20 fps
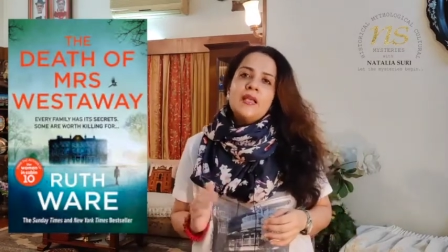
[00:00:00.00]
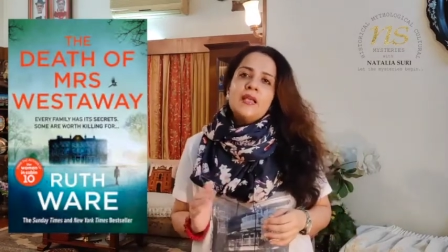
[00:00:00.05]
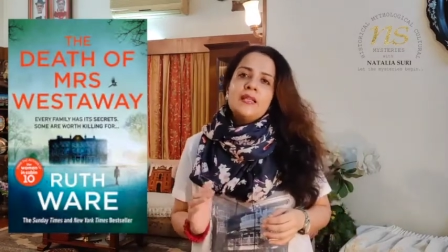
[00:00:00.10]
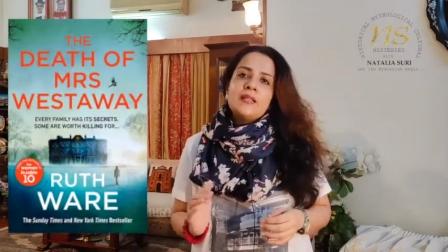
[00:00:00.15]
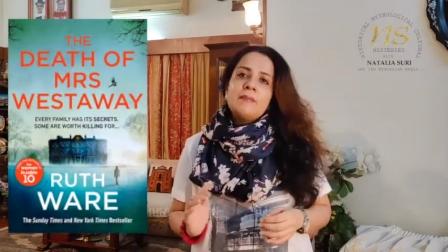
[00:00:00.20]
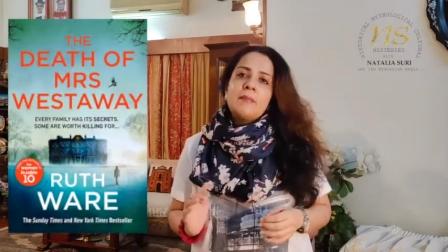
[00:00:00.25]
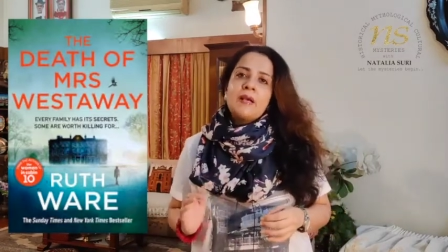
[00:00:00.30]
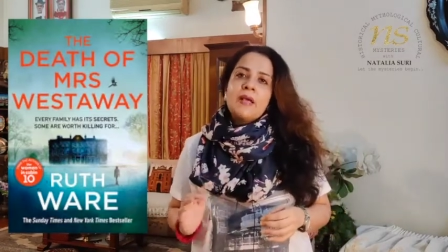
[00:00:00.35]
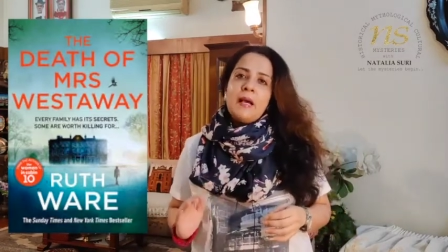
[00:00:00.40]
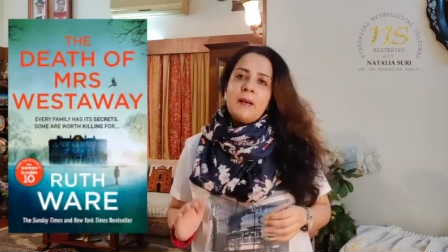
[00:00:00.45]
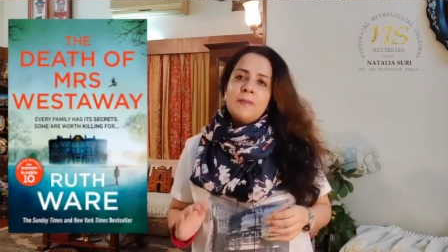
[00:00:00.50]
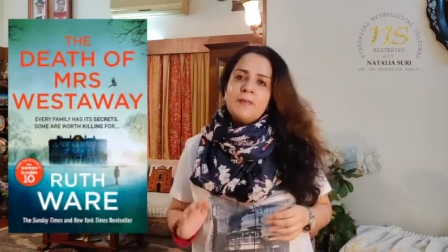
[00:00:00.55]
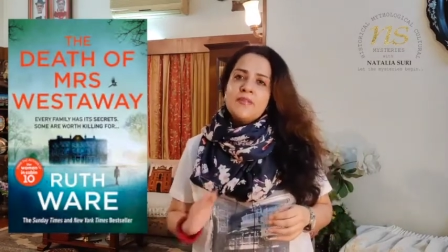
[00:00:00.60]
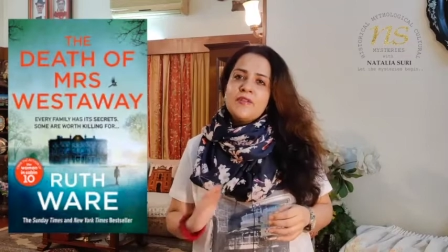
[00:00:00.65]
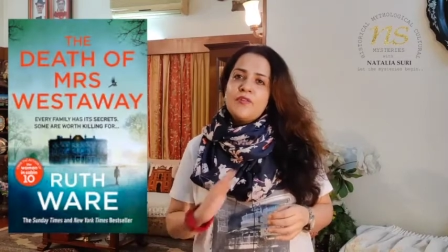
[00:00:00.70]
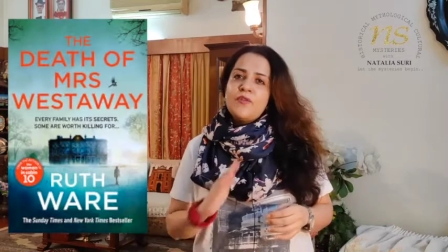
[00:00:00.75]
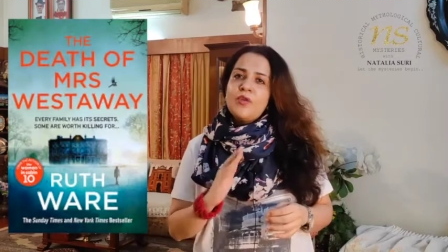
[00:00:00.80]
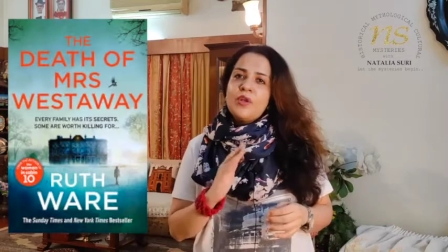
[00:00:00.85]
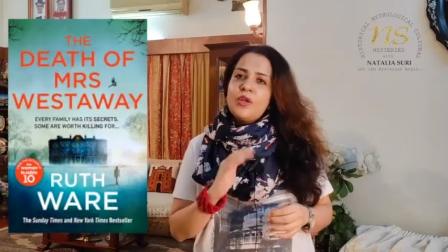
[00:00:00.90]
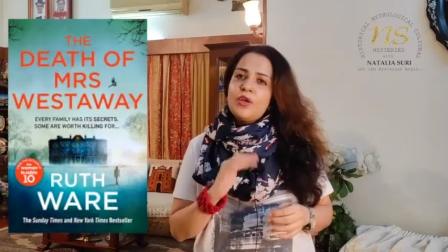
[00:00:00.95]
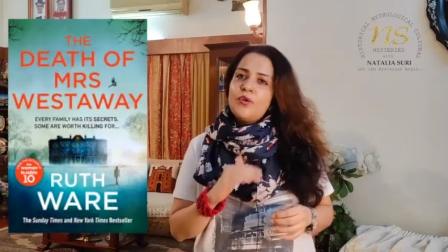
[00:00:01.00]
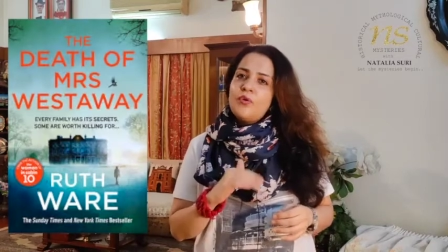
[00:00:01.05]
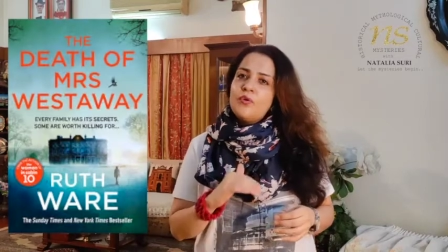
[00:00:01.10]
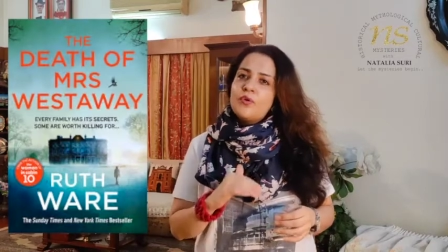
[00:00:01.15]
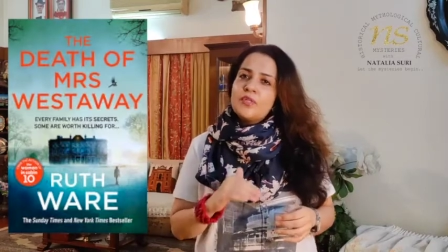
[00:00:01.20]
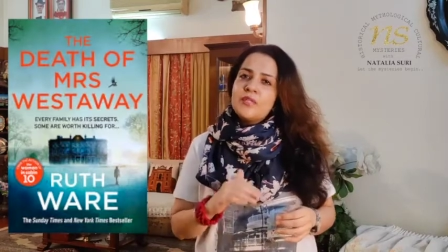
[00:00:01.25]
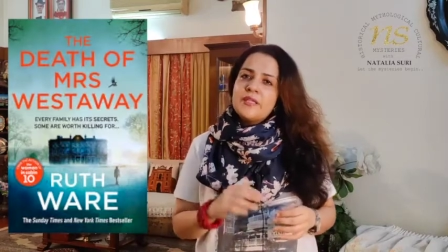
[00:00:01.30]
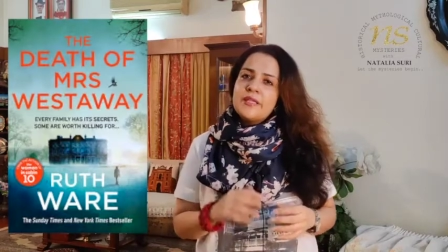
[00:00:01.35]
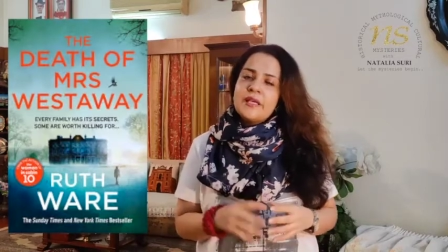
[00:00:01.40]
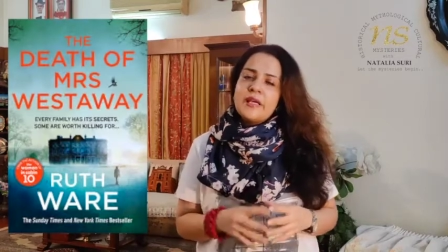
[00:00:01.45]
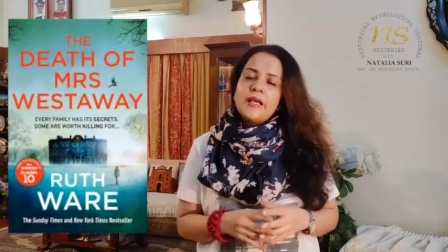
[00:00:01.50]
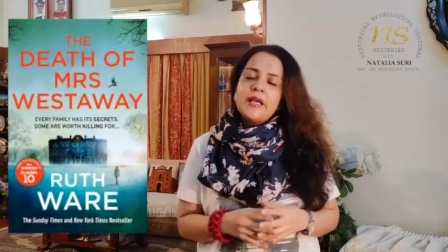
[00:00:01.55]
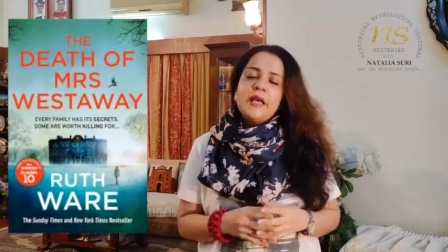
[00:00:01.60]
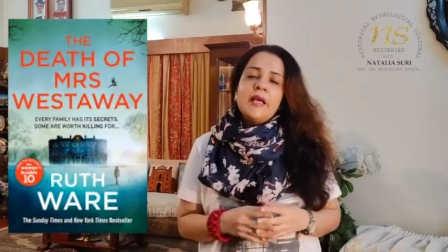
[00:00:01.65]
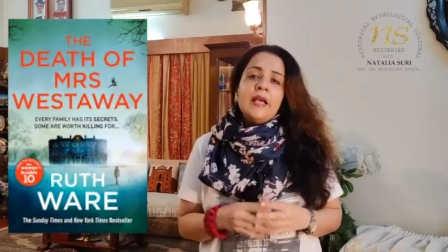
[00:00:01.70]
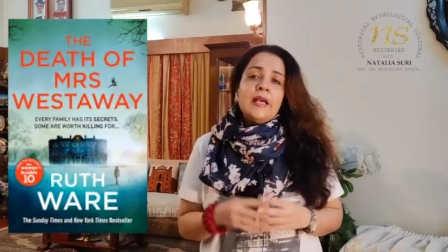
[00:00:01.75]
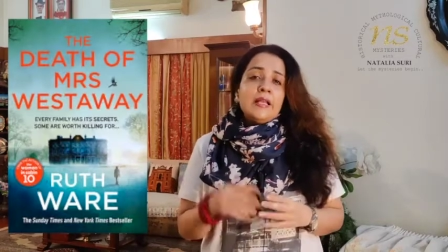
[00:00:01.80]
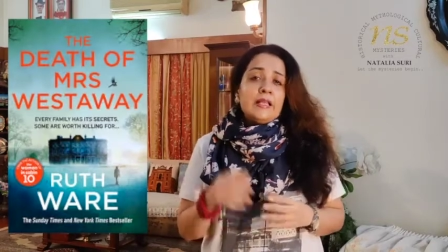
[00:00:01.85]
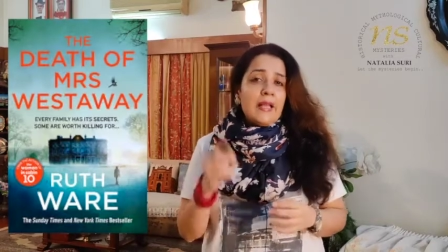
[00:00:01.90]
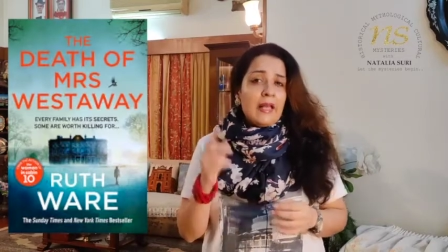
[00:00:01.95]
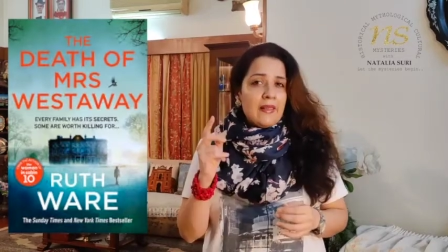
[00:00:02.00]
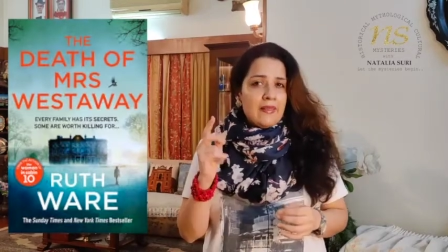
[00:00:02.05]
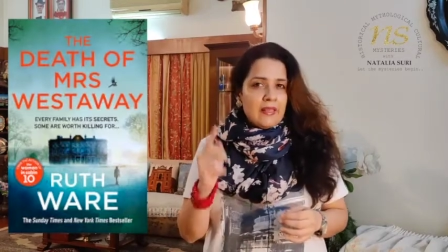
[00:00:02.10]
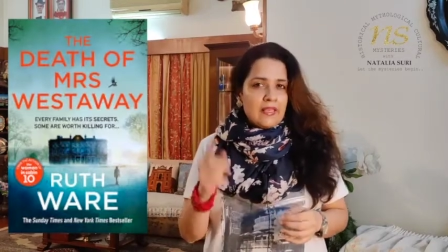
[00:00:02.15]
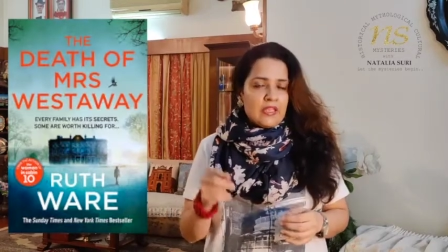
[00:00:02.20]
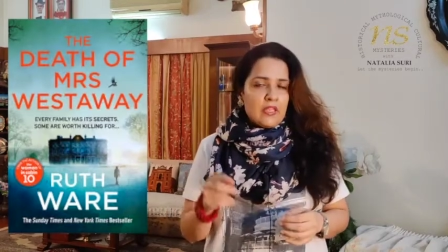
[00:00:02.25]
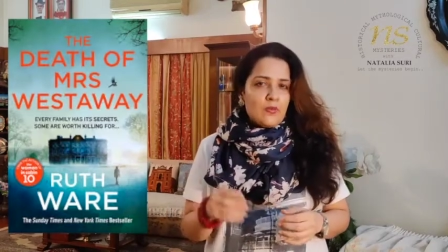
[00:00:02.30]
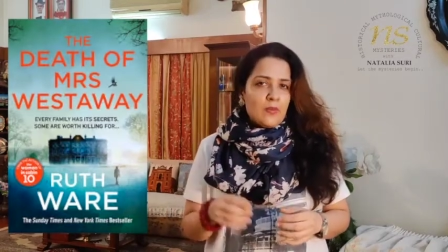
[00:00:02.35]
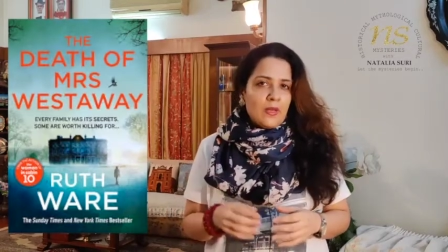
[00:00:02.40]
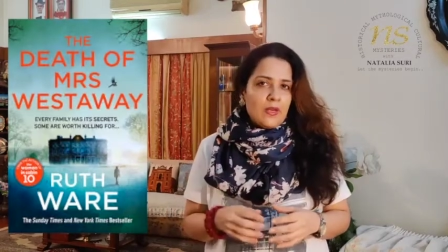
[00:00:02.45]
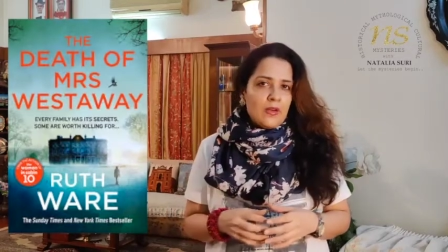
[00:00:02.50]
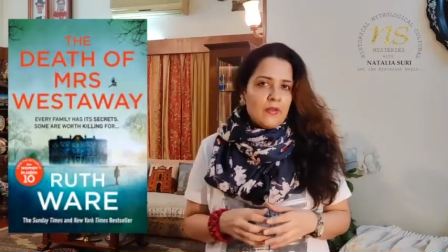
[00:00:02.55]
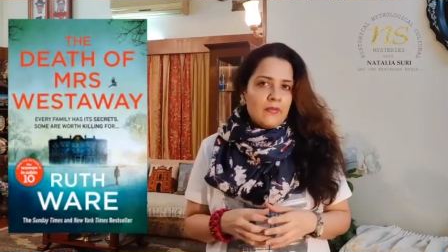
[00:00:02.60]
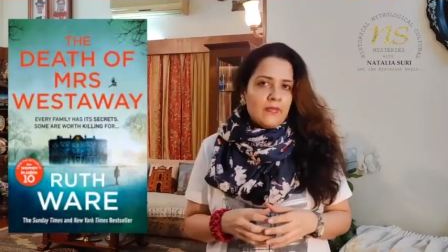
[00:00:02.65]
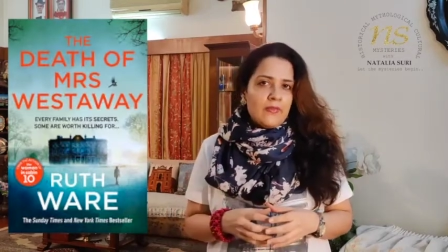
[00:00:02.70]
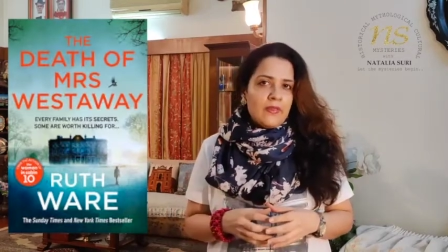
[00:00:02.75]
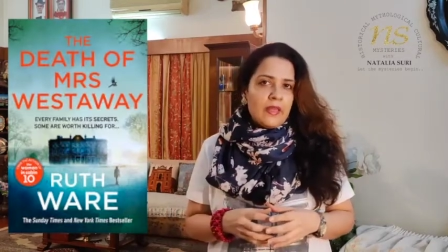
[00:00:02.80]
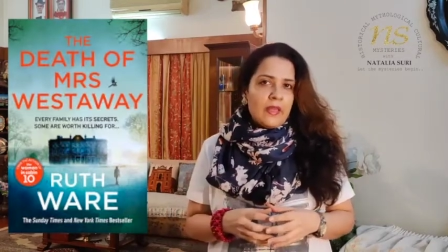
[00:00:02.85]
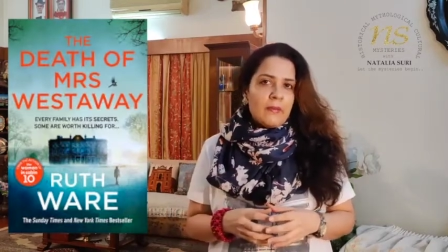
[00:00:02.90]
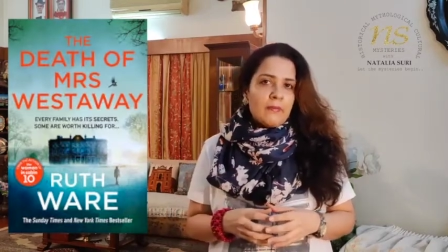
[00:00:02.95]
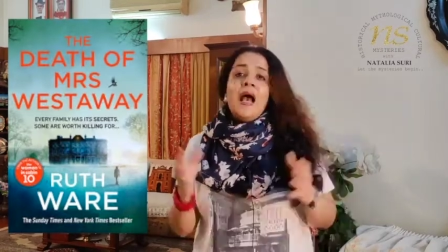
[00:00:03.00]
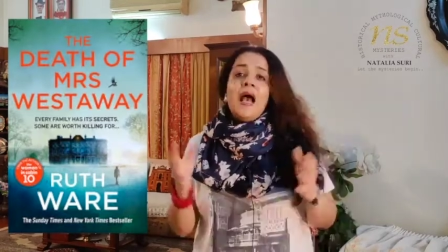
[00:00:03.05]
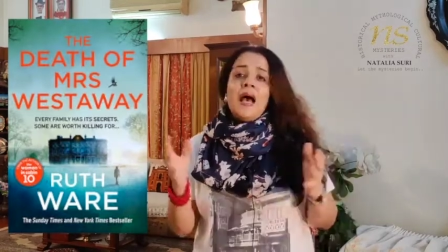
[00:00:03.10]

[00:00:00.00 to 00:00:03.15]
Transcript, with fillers: it becomes a roller coaster, and this is one of them.